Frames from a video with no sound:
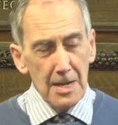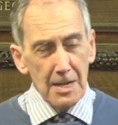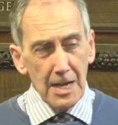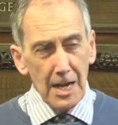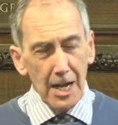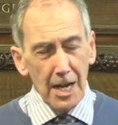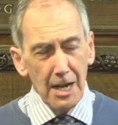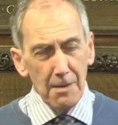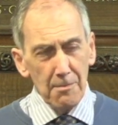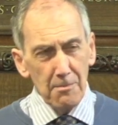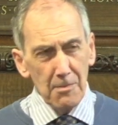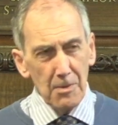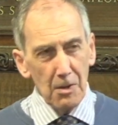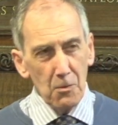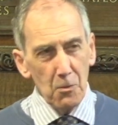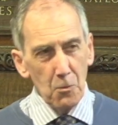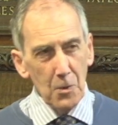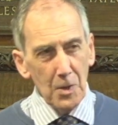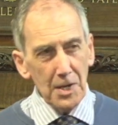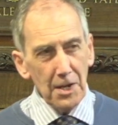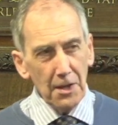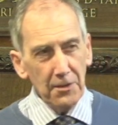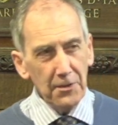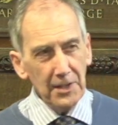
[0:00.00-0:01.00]
Um,
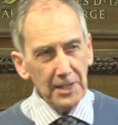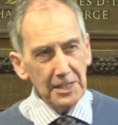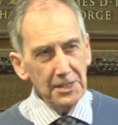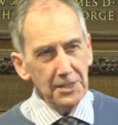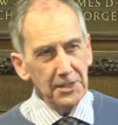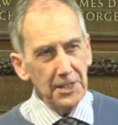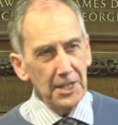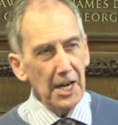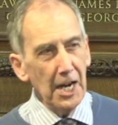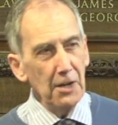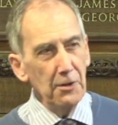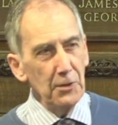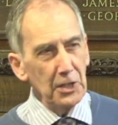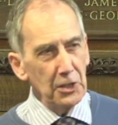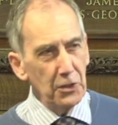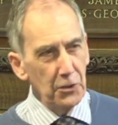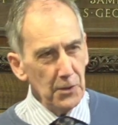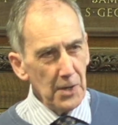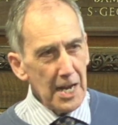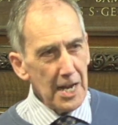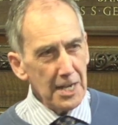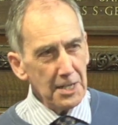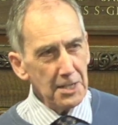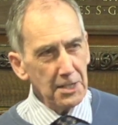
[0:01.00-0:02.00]
one of the things that I
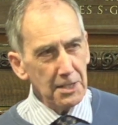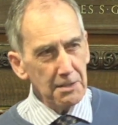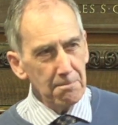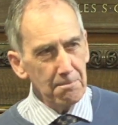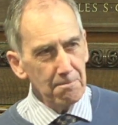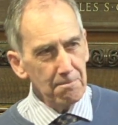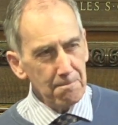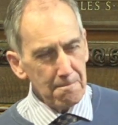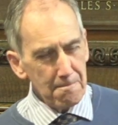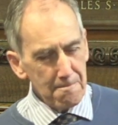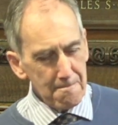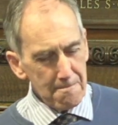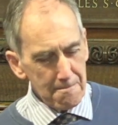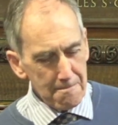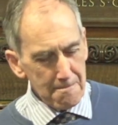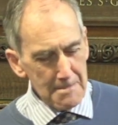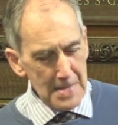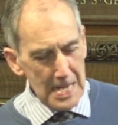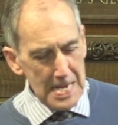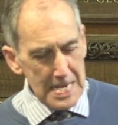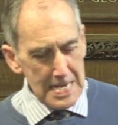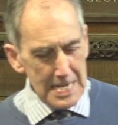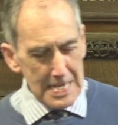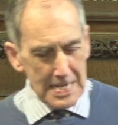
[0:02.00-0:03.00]
regret
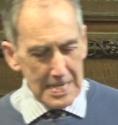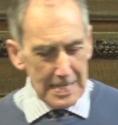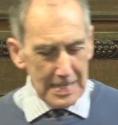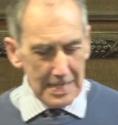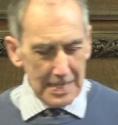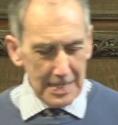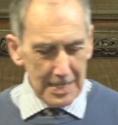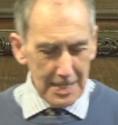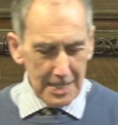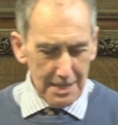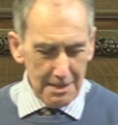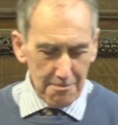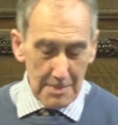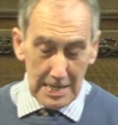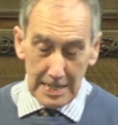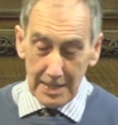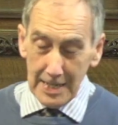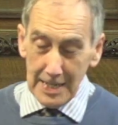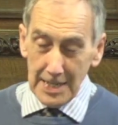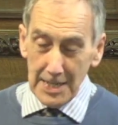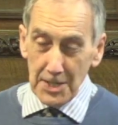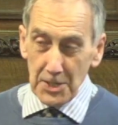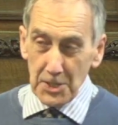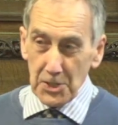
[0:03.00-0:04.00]
um,
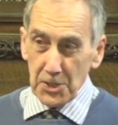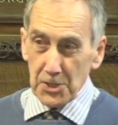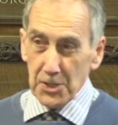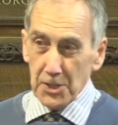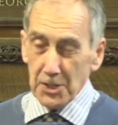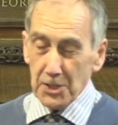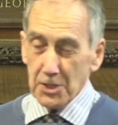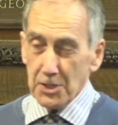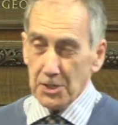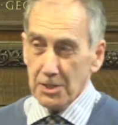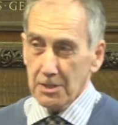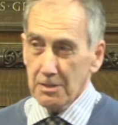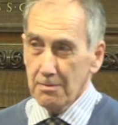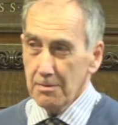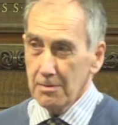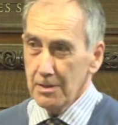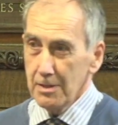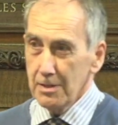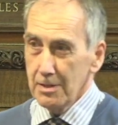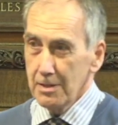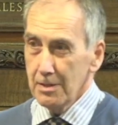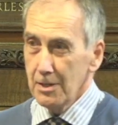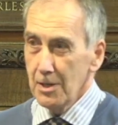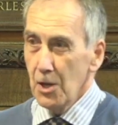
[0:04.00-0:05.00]
is that
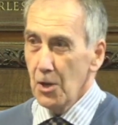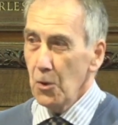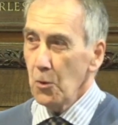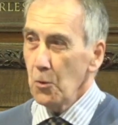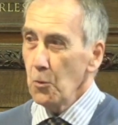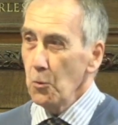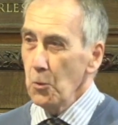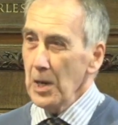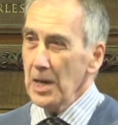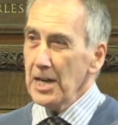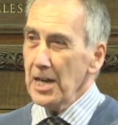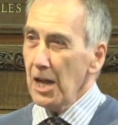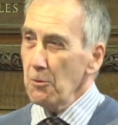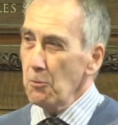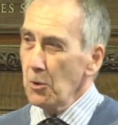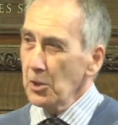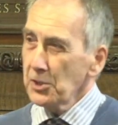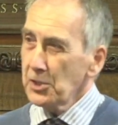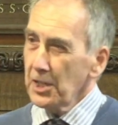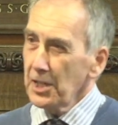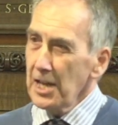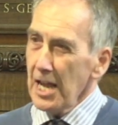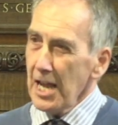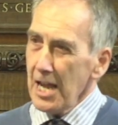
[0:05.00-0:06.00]
when I
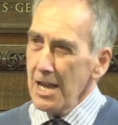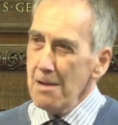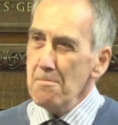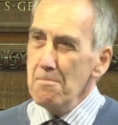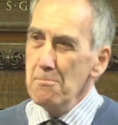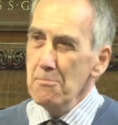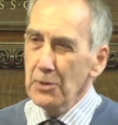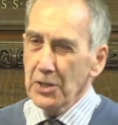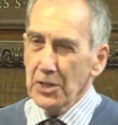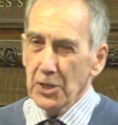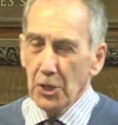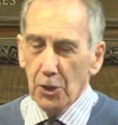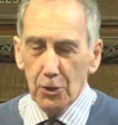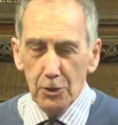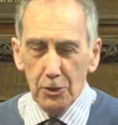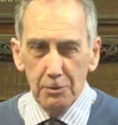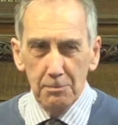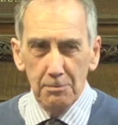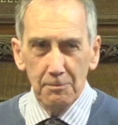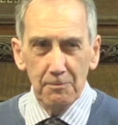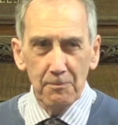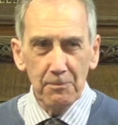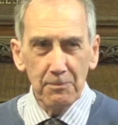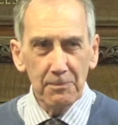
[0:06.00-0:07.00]
was an
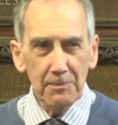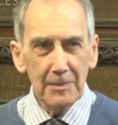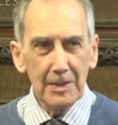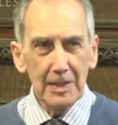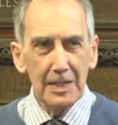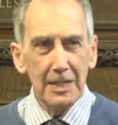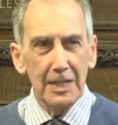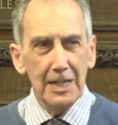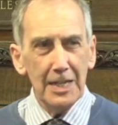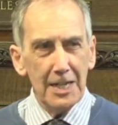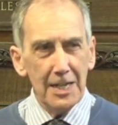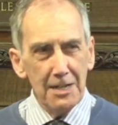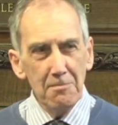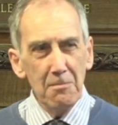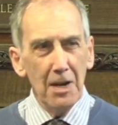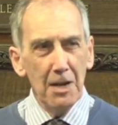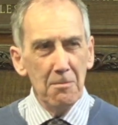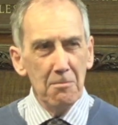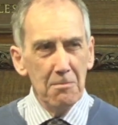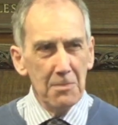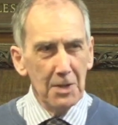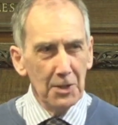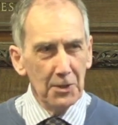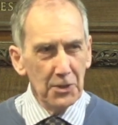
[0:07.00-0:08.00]
embryo in my
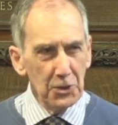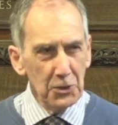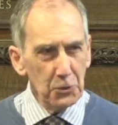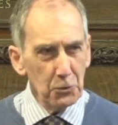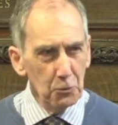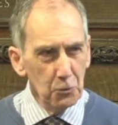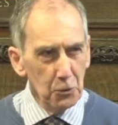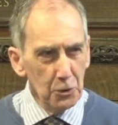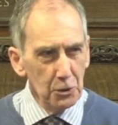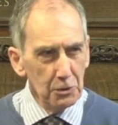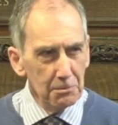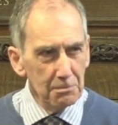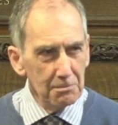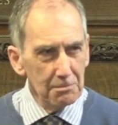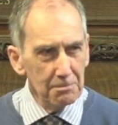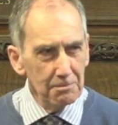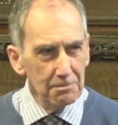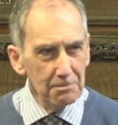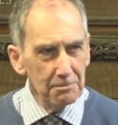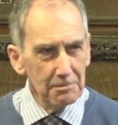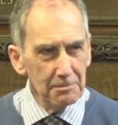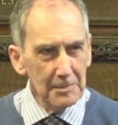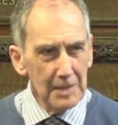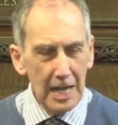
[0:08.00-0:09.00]
mother's
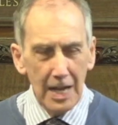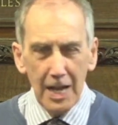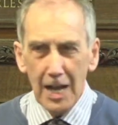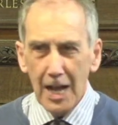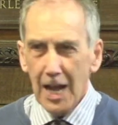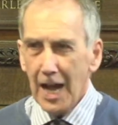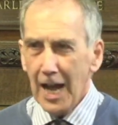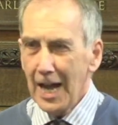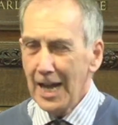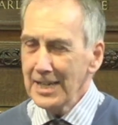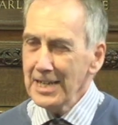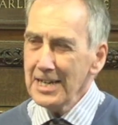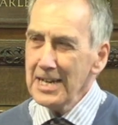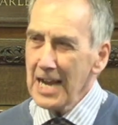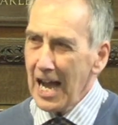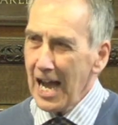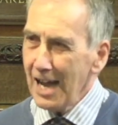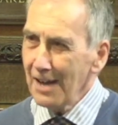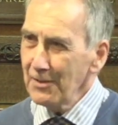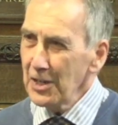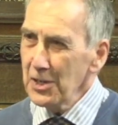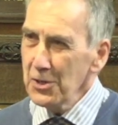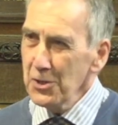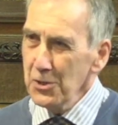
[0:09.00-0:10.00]
womb, I didn't
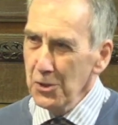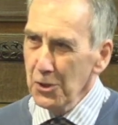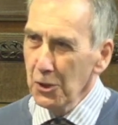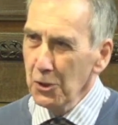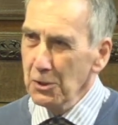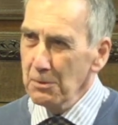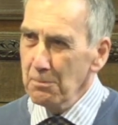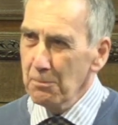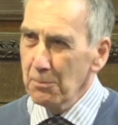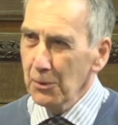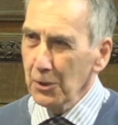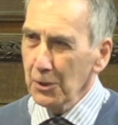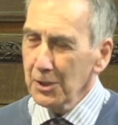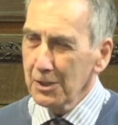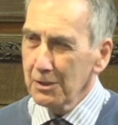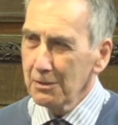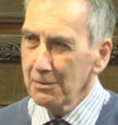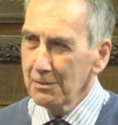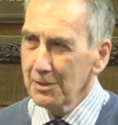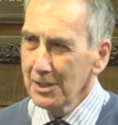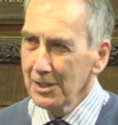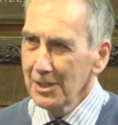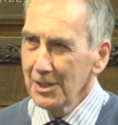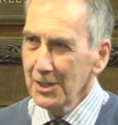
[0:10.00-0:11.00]
have a notebook
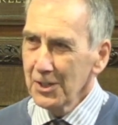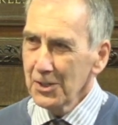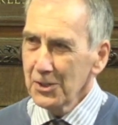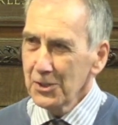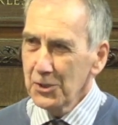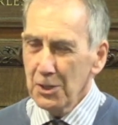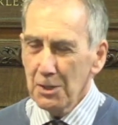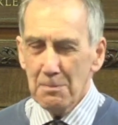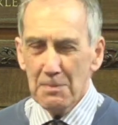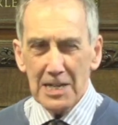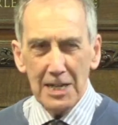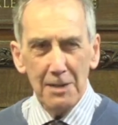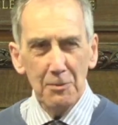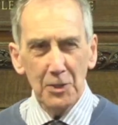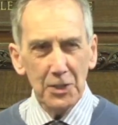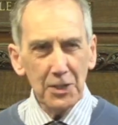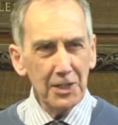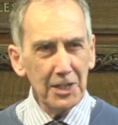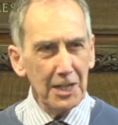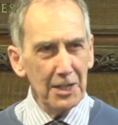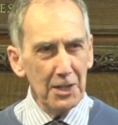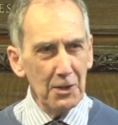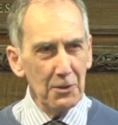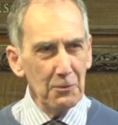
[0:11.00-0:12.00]
to be able to
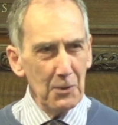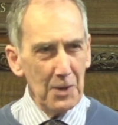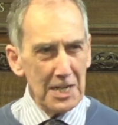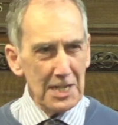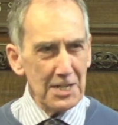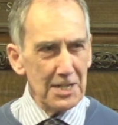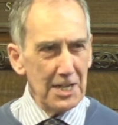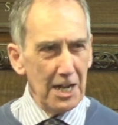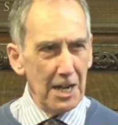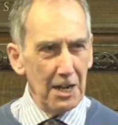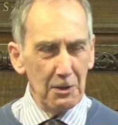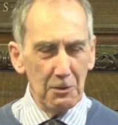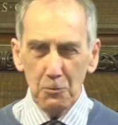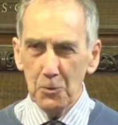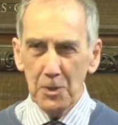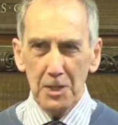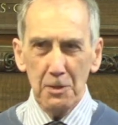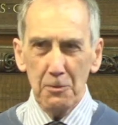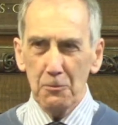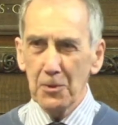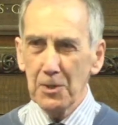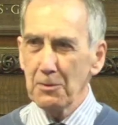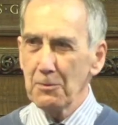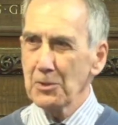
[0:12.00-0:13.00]
kind of write down what
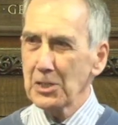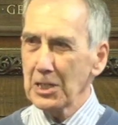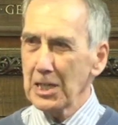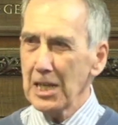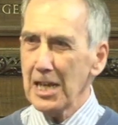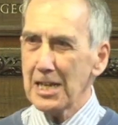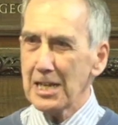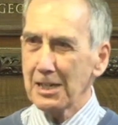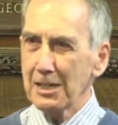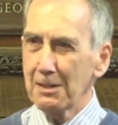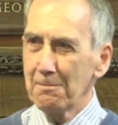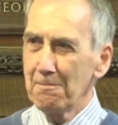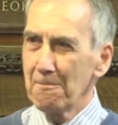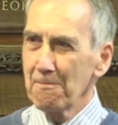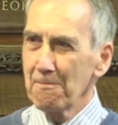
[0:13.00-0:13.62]
it, what it was like.